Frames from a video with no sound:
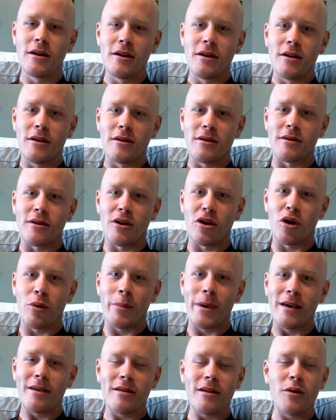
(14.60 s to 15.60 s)
So,
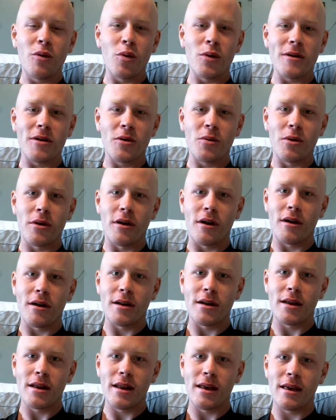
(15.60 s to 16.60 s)
basically, what's going
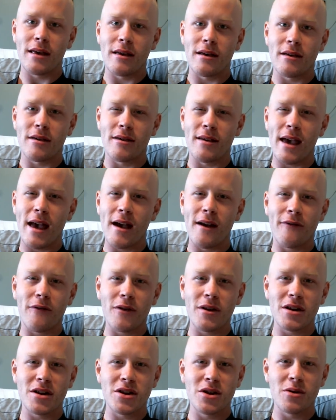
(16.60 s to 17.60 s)
on is every
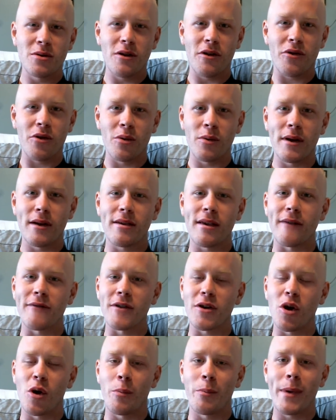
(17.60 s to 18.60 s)
2 to 3 weeks, I have to
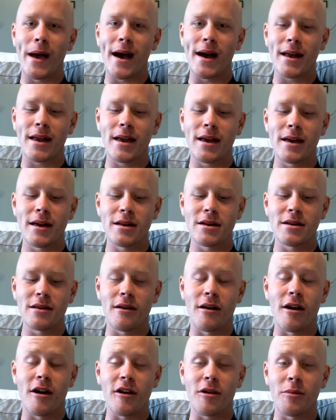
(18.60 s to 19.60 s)
go back into the
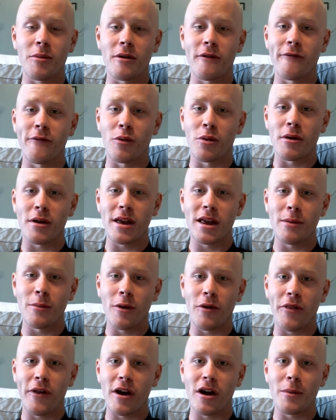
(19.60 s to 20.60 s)
hospital for more
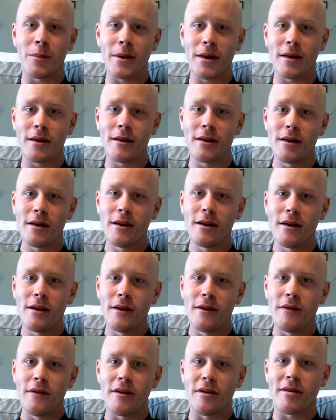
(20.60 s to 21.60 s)
chemotherapy.
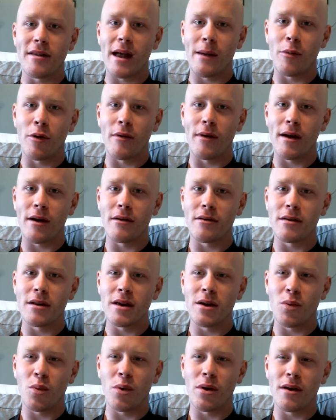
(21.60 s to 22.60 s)
This time around,
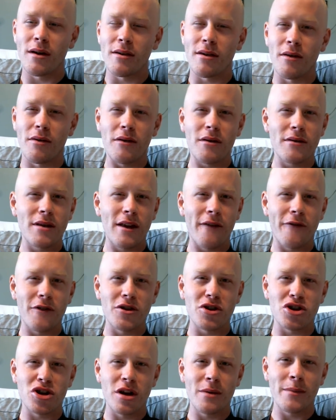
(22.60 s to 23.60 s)
it was a little different
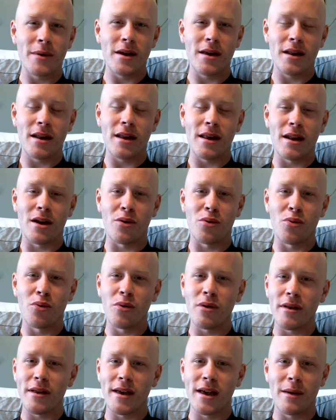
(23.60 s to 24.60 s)
treatment, and it
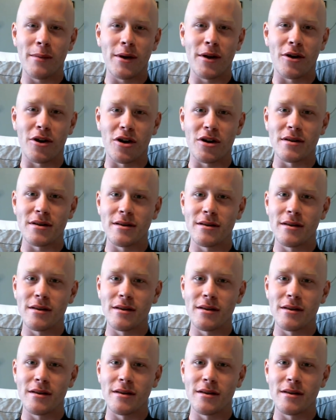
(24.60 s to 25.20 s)
really hit me hard.